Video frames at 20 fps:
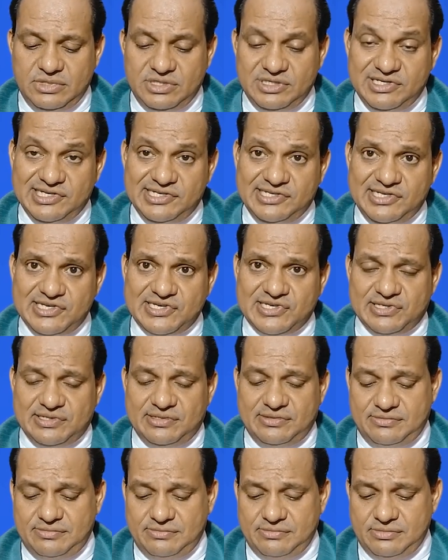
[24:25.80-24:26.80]
Decision.
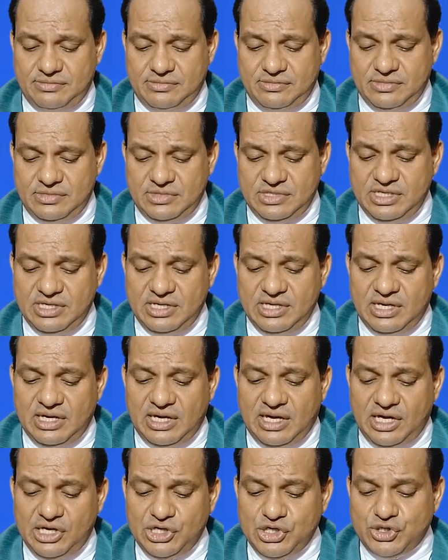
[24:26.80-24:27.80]

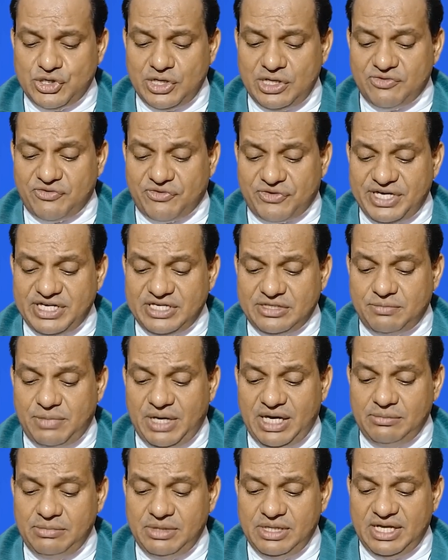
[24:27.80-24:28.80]
I shall read
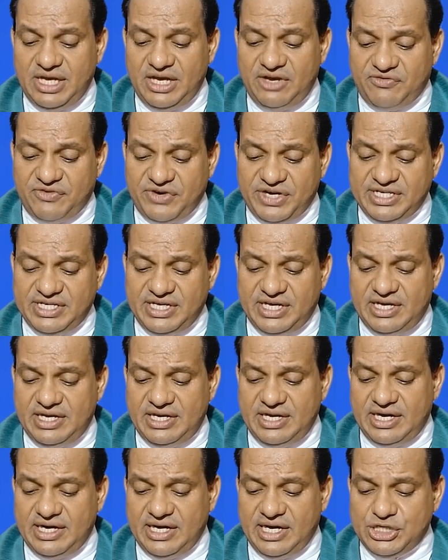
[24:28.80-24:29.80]
Bible every day,
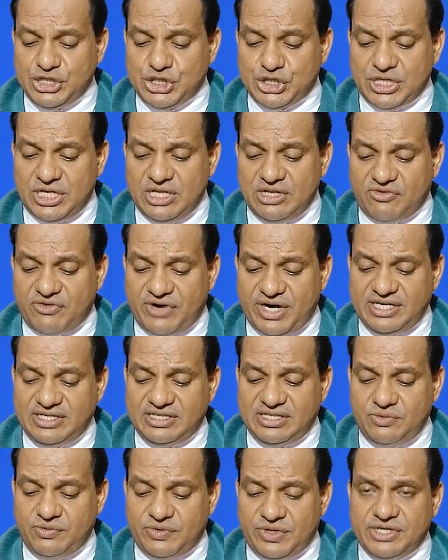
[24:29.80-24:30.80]
and I shall write
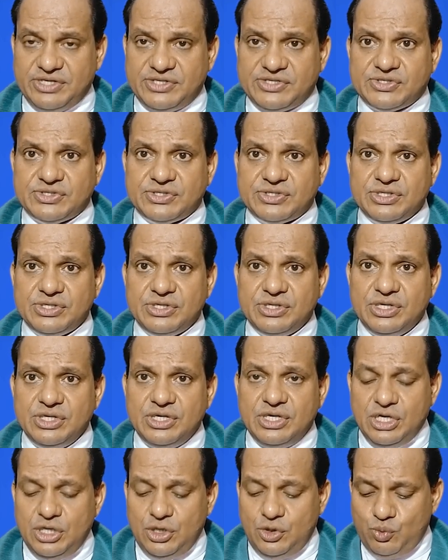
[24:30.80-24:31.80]
the words
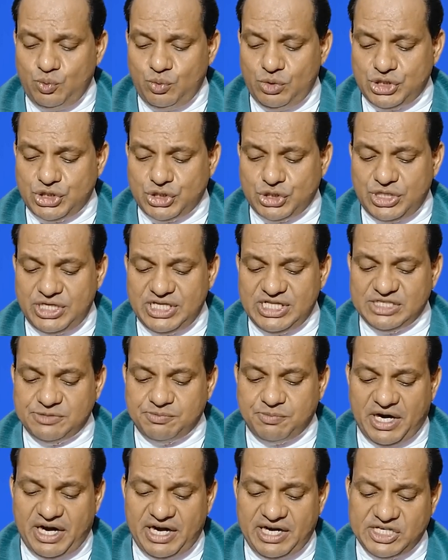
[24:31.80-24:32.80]
which
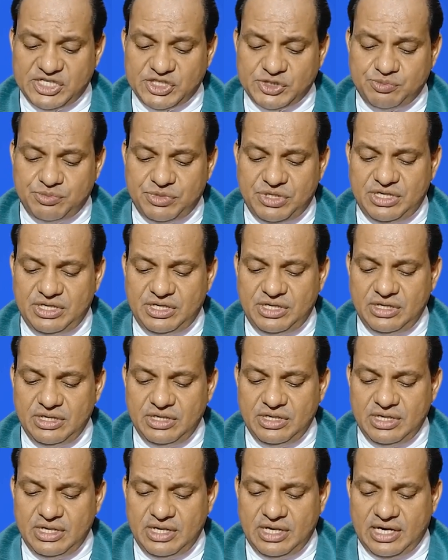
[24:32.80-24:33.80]
inspires me,
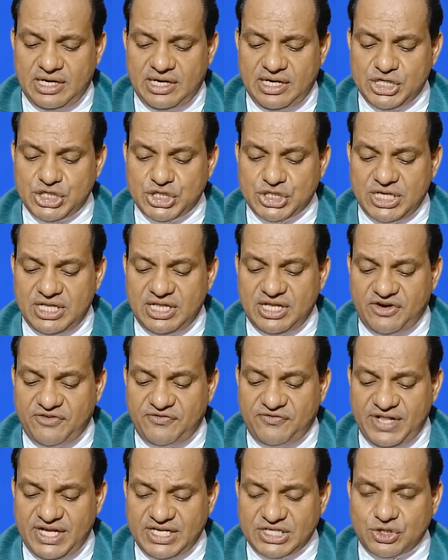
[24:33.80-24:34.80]
and I shall
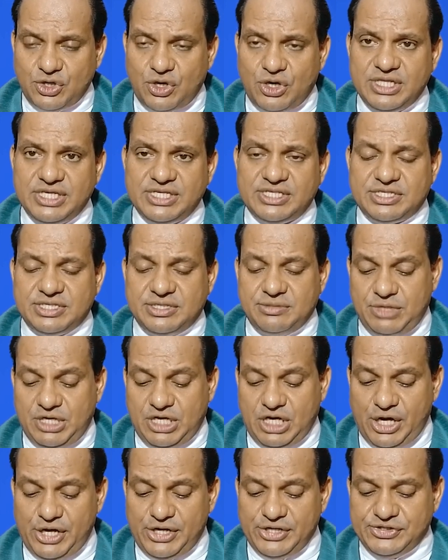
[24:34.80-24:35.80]
reflect on it,
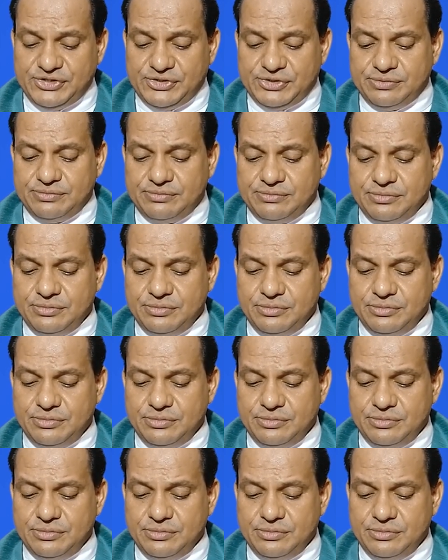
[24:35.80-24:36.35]
because,